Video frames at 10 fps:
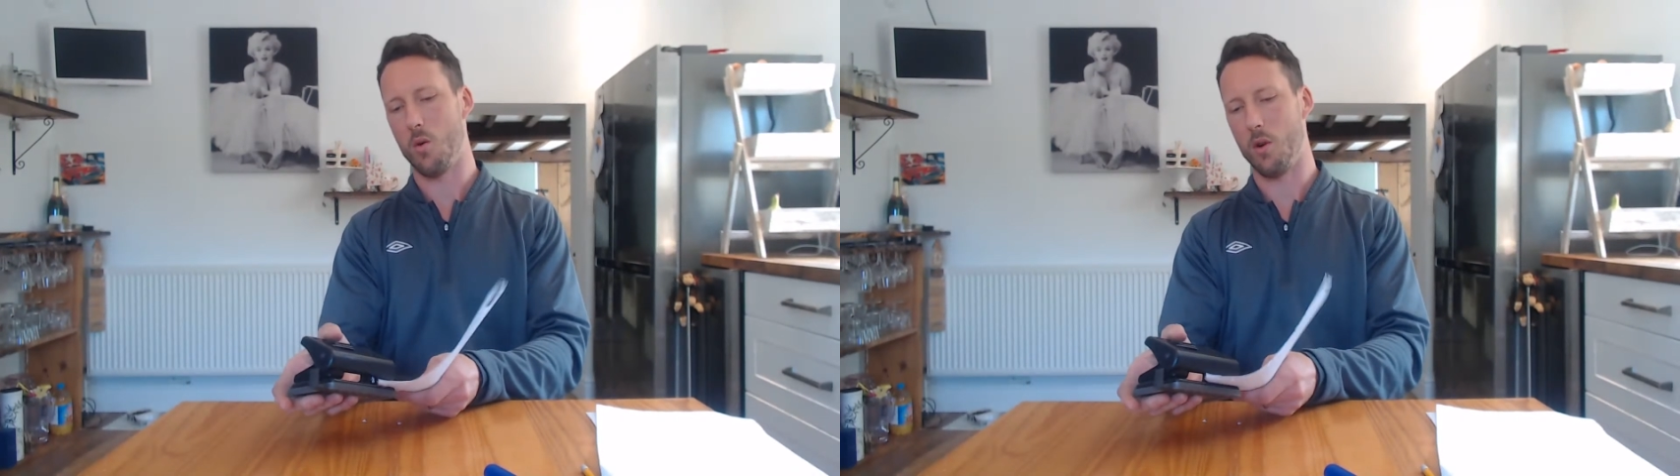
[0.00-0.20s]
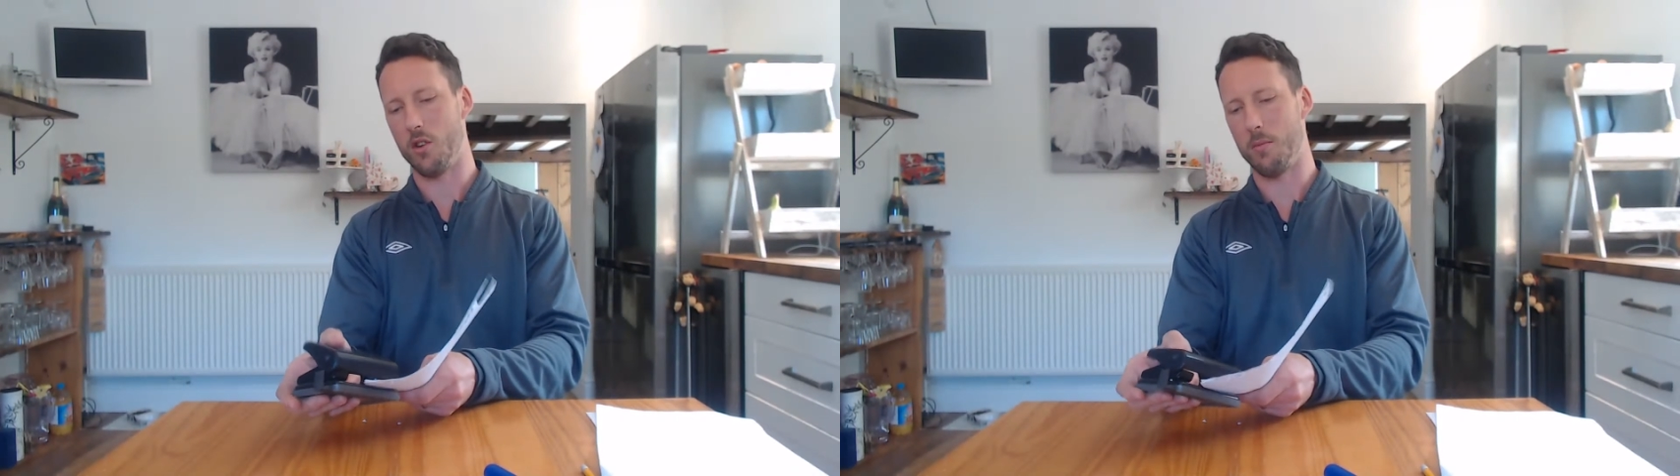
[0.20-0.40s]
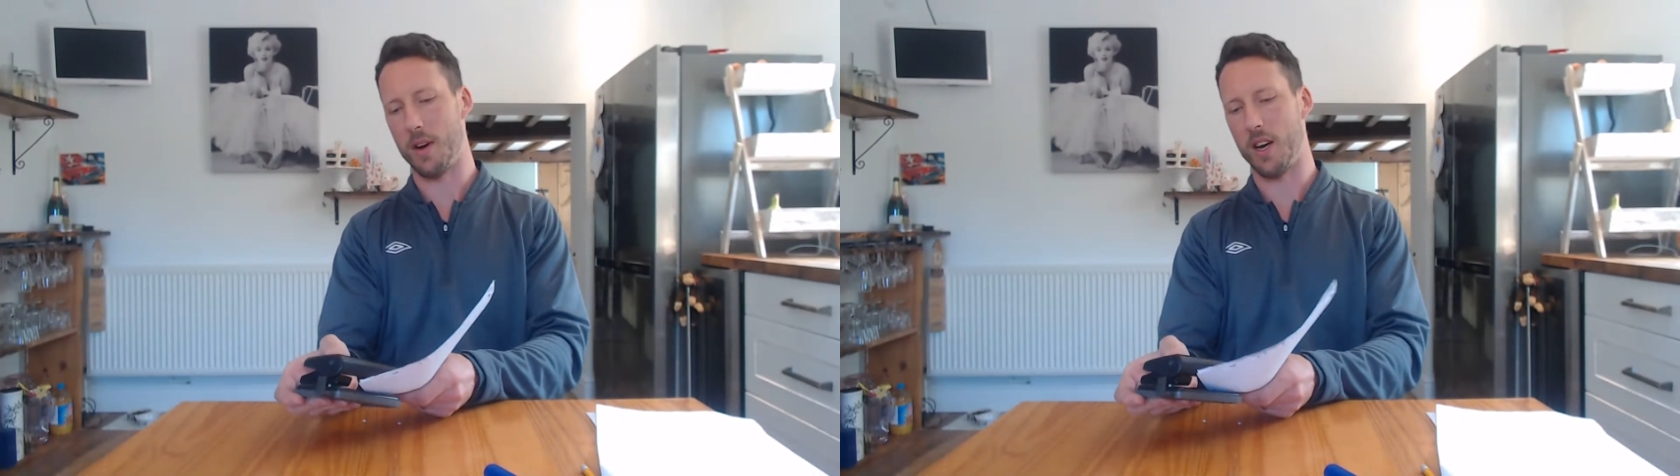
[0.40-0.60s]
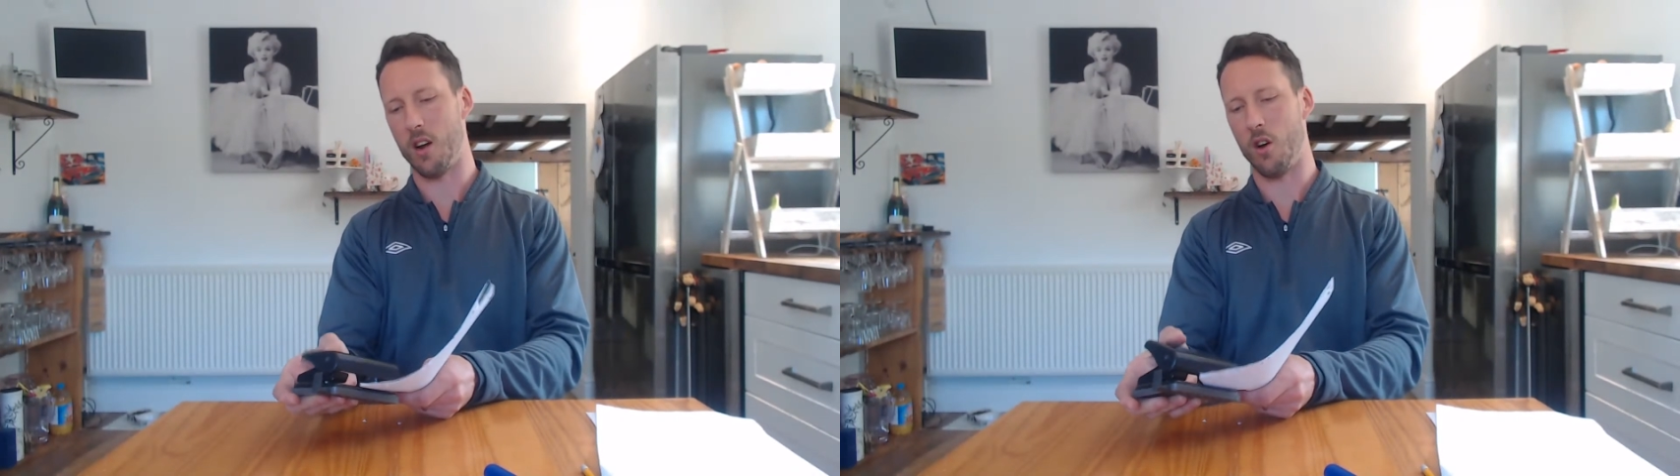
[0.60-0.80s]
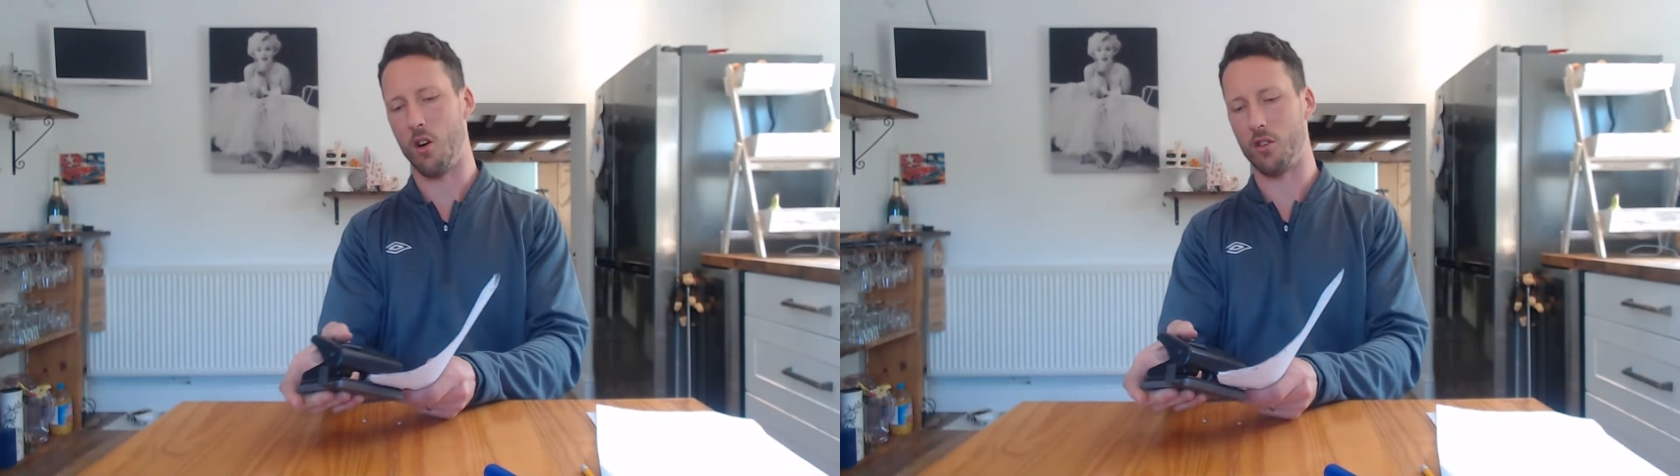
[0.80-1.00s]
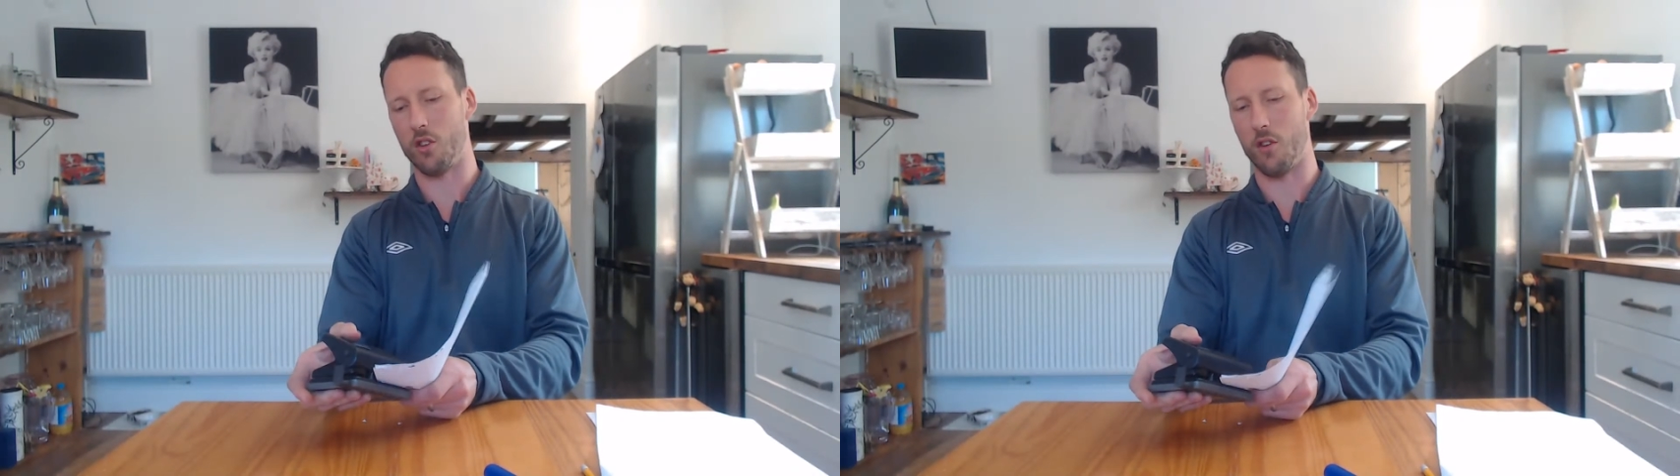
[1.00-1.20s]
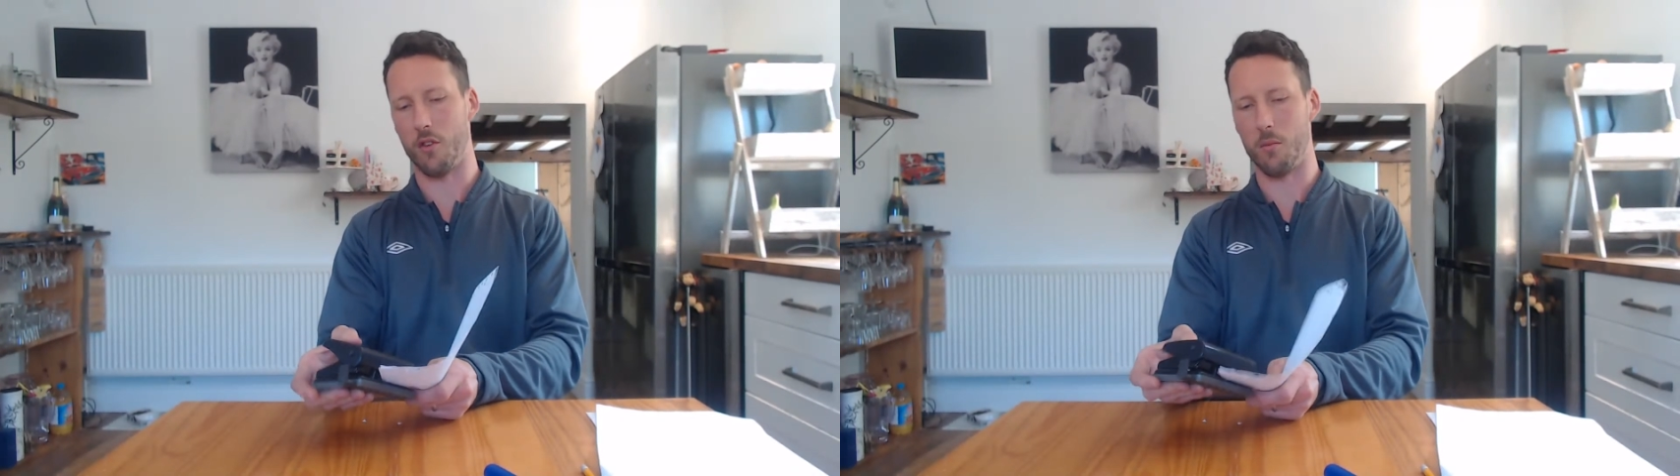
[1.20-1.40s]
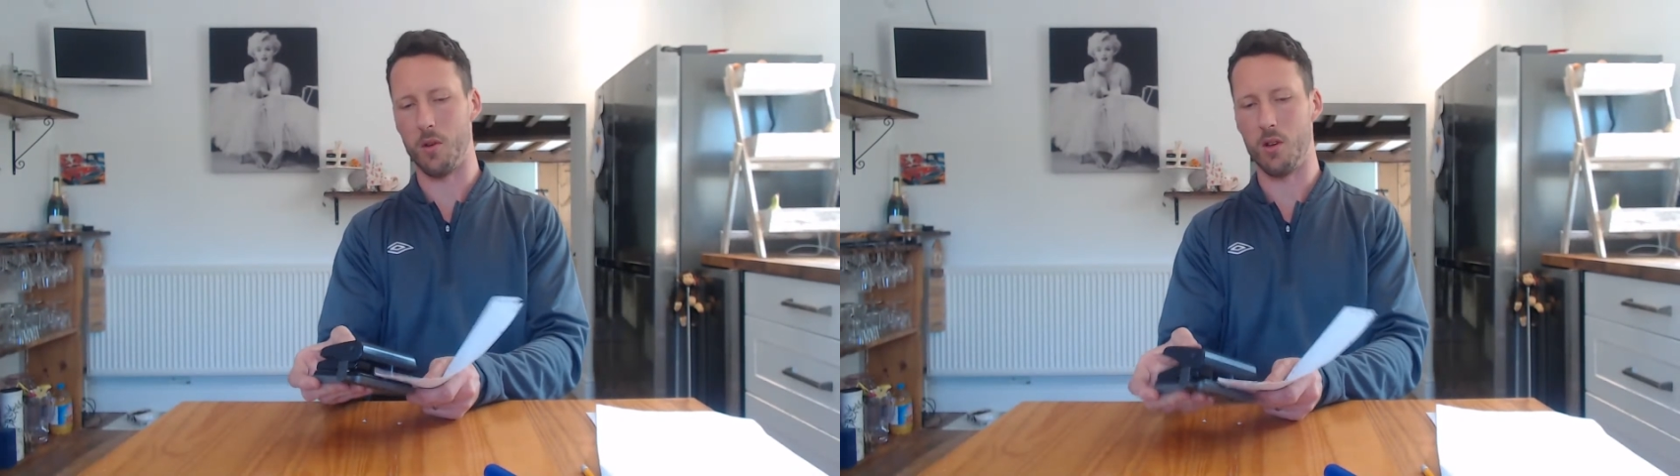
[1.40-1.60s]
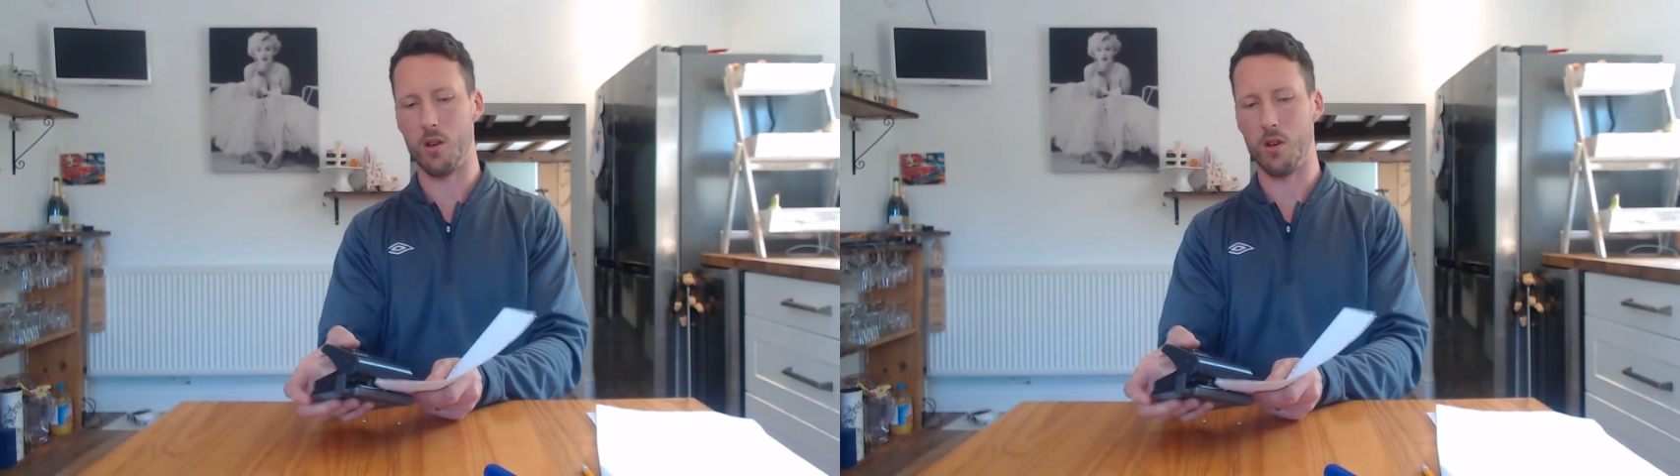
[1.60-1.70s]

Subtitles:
We're just making lots of them.